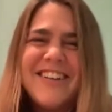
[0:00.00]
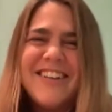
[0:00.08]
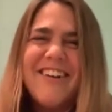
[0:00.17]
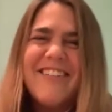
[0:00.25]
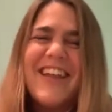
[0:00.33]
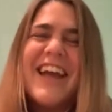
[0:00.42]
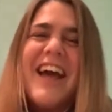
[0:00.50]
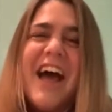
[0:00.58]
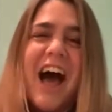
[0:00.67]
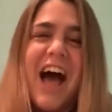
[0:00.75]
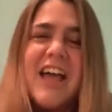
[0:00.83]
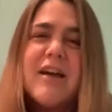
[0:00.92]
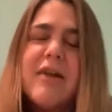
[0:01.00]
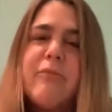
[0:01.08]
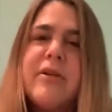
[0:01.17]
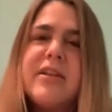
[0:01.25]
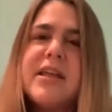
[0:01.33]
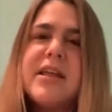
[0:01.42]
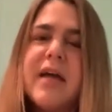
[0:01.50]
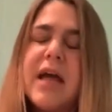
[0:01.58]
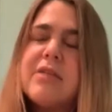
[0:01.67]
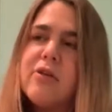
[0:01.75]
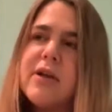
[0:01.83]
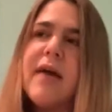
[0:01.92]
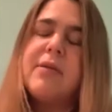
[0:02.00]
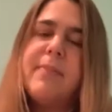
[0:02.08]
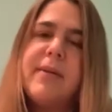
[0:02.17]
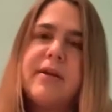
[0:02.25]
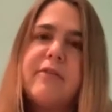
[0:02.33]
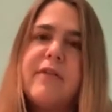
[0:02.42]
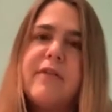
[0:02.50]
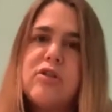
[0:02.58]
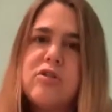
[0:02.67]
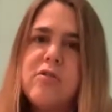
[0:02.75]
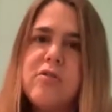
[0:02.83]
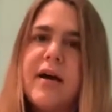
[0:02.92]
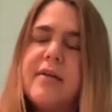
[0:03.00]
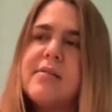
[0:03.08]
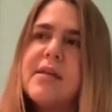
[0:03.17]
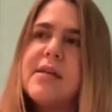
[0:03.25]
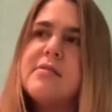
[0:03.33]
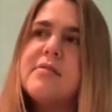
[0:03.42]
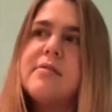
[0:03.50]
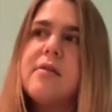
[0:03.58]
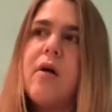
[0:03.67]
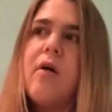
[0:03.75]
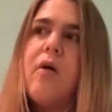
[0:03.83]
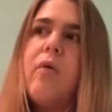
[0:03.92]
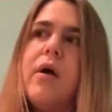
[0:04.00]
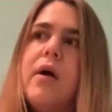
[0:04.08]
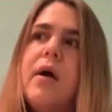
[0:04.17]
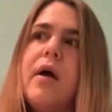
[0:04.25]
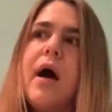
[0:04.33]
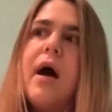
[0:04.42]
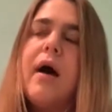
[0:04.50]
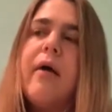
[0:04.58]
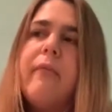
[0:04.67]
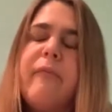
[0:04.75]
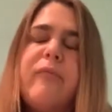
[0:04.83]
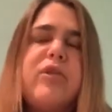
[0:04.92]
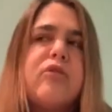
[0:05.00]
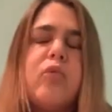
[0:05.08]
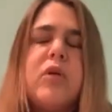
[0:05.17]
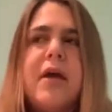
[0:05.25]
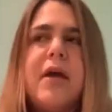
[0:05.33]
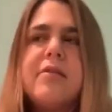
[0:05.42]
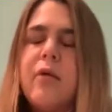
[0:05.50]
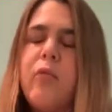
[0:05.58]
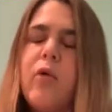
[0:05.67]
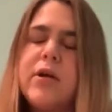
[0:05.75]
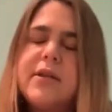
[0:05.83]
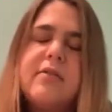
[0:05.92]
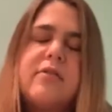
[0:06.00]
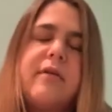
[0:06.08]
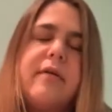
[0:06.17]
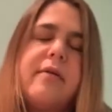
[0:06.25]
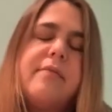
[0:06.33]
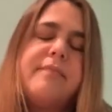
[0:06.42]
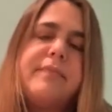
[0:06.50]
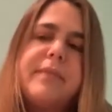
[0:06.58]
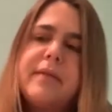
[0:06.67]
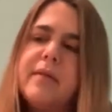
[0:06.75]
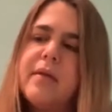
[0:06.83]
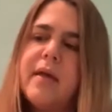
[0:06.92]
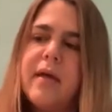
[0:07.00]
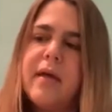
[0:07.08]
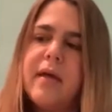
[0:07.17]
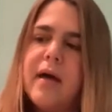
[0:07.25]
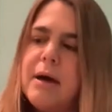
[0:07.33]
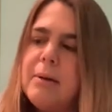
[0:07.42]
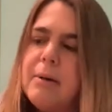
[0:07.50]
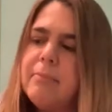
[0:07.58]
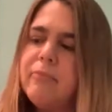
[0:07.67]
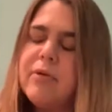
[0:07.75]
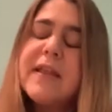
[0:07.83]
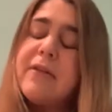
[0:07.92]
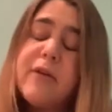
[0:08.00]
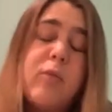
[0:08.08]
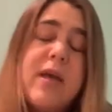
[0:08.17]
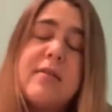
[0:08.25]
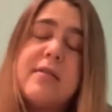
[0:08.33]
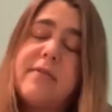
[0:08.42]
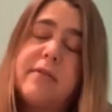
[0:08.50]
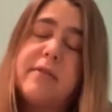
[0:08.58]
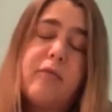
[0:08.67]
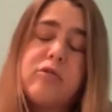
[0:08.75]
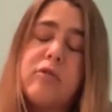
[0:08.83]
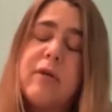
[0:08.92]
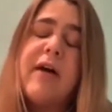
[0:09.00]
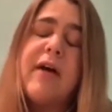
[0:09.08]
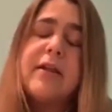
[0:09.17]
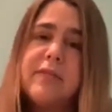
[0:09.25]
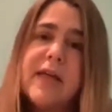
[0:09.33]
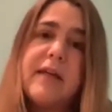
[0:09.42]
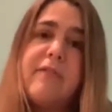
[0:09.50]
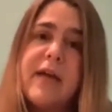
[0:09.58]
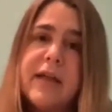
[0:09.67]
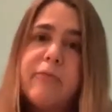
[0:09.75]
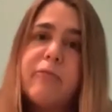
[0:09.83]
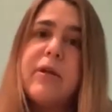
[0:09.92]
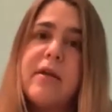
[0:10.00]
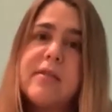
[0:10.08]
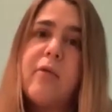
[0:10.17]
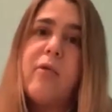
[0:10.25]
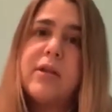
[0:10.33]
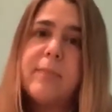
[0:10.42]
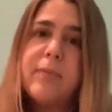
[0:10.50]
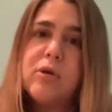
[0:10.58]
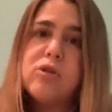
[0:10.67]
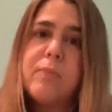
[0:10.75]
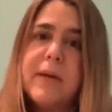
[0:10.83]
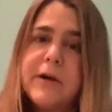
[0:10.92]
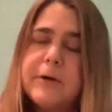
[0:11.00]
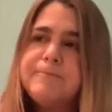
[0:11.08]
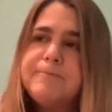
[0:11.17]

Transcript: Like I started having a bigger vision, you guys. And so just realized I wanted to, within a few weeks of the divorce going final in that event, realized I wanted to push bigger.